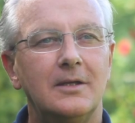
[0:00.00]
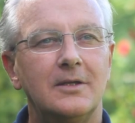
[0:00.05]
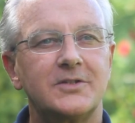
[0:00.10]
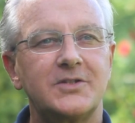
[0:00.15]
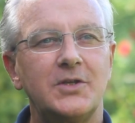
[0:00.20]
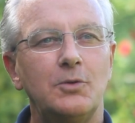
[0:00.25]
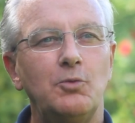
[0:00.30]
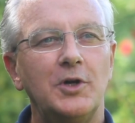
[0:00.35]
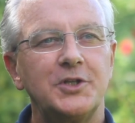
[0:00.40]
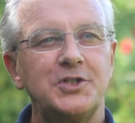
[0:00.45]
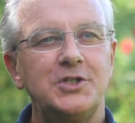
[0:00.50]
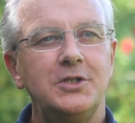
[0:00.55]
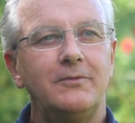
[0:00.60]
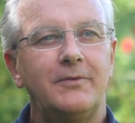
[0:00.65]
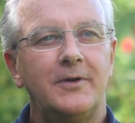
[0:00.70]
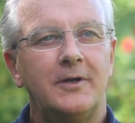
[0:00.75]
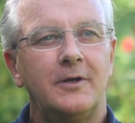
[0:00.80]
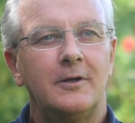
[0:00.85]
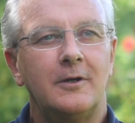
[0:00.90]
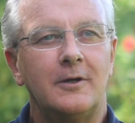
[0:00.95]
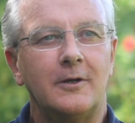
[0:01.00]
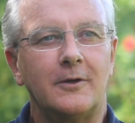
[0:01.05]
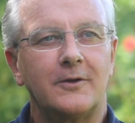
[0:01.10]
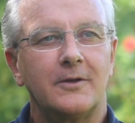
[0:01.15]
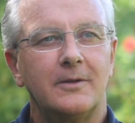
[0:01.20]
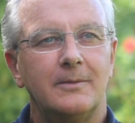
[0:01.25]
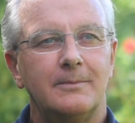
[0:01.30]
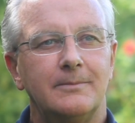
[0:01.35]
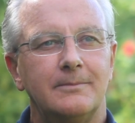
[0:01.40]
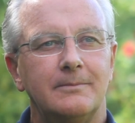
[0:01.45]
So what you've heard,
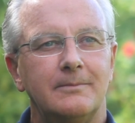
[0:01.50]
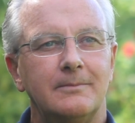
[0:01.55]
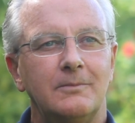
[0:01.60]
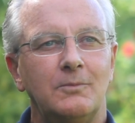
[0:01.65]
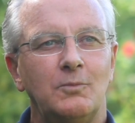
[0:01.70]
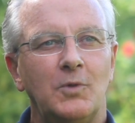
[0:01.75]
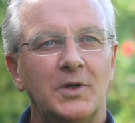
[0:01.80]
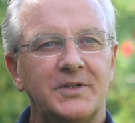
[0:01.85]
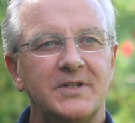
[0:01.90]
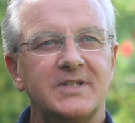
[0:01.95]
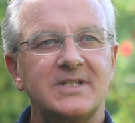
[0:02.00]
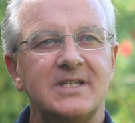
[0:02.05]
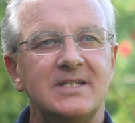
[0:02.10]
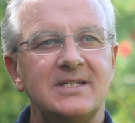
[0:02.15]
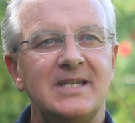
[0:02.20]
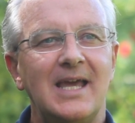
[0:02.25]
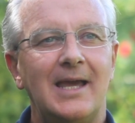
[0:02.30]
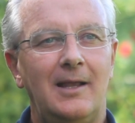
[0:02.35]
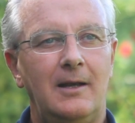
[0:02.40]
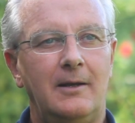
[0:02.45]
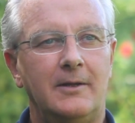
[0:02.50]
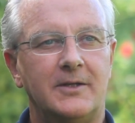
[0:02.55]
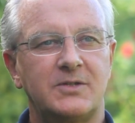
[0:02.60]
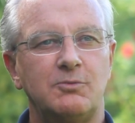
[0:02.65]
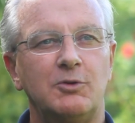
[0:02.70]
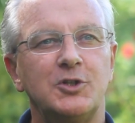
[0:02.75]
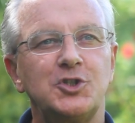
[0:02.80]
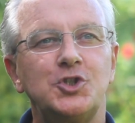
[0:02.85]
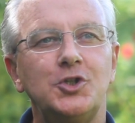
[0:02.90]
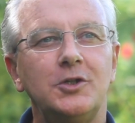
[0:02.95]
what does it tell us?
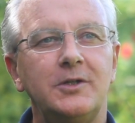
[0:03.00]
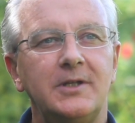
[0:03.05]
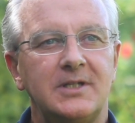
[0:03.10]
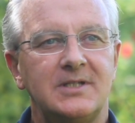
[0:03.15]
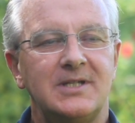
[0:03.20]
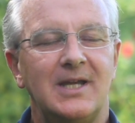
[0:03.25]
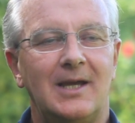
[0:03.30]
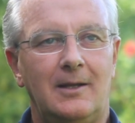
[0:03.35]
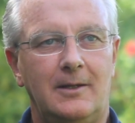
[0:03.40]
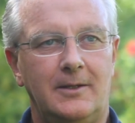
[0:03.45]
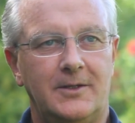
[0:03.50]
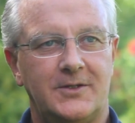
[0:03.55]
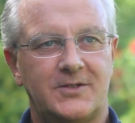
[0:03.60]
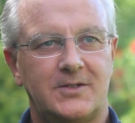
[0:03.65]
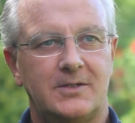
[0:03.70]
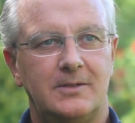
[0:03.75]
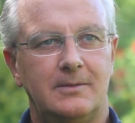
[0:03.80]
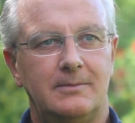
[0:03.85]
What should it tell us?